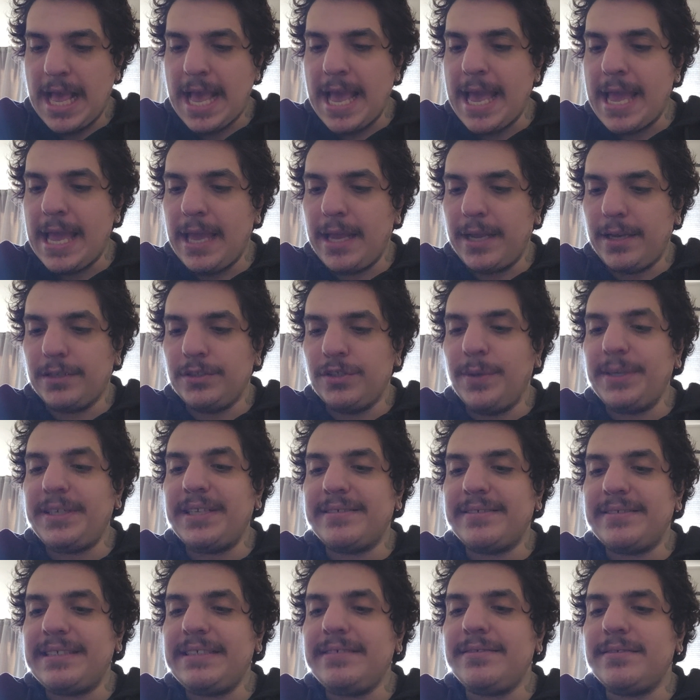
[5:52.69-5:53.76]
And during the
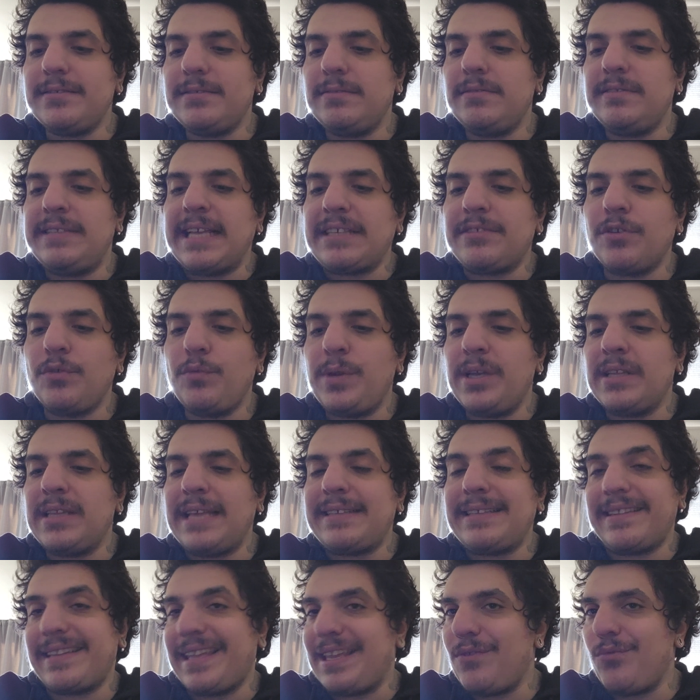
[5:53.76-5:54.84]
season, Dexter realized that